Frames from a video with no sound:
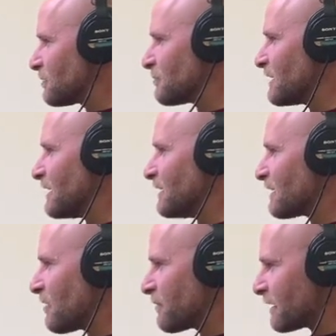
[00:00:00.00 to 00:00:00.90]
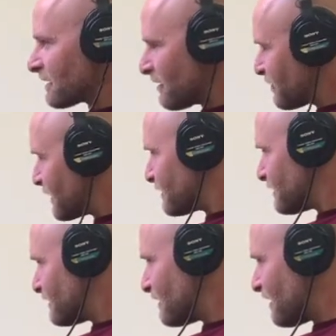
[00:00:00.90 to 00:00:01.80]
really.
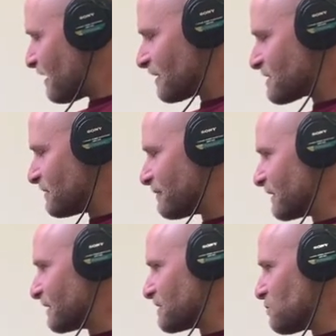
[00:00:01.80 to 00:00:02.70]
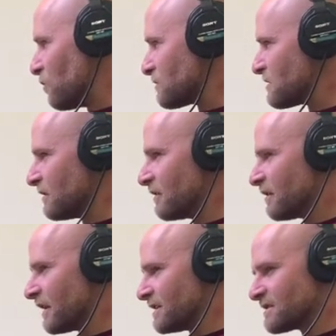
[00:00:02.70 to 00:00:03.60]
I actually think there's more to.
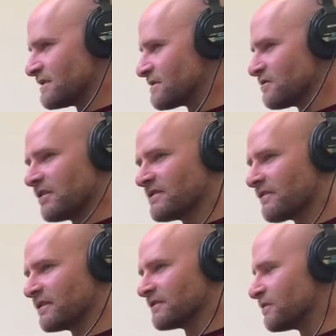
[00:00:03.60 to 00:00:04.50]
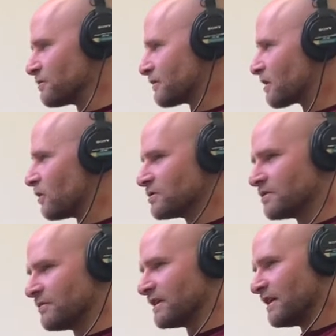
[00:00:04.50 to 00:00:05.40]
It's not nothing to do with coaching.
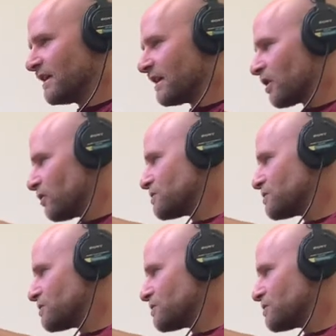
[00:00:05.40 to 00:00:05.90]
Coaching